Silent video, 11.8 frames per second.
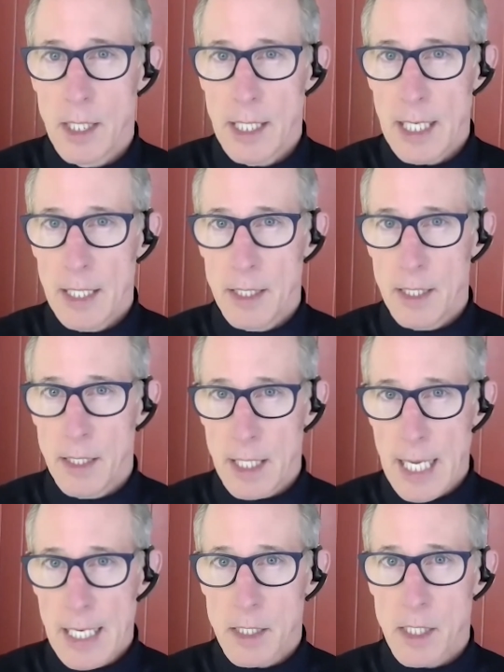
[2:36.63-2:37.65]
And then
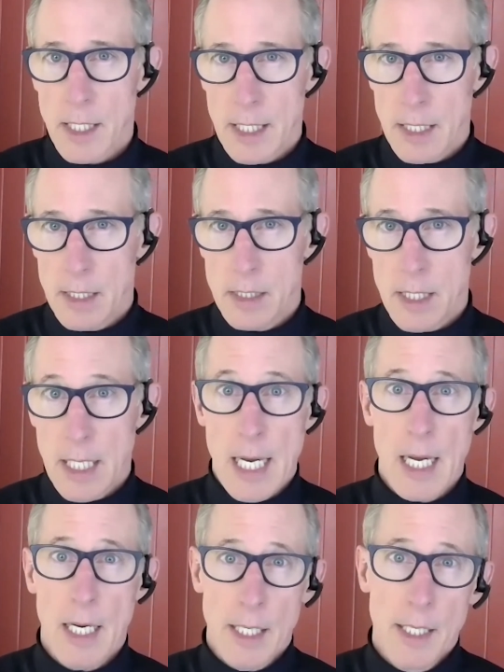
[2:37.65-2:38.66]
lastly,
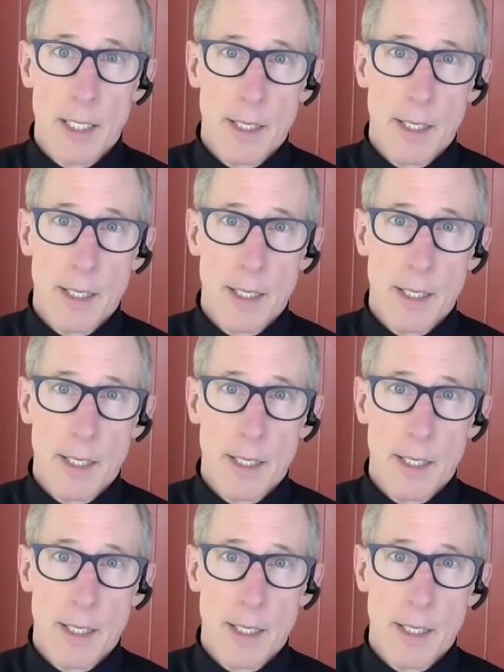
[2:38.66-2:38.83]
today,